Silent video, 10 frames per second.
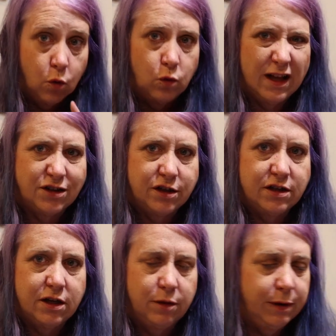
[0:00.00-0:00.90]
We'll actually
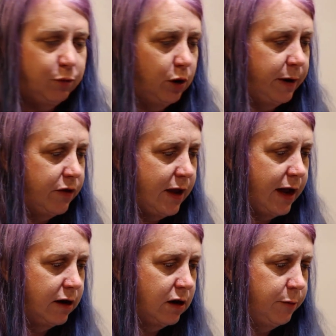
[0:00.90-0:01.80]
see a little bit more about
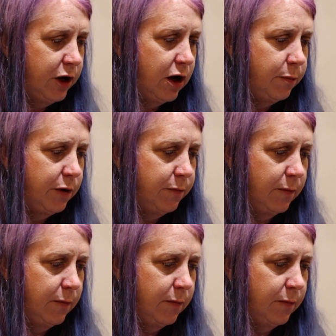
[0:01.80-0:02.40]
that coming up.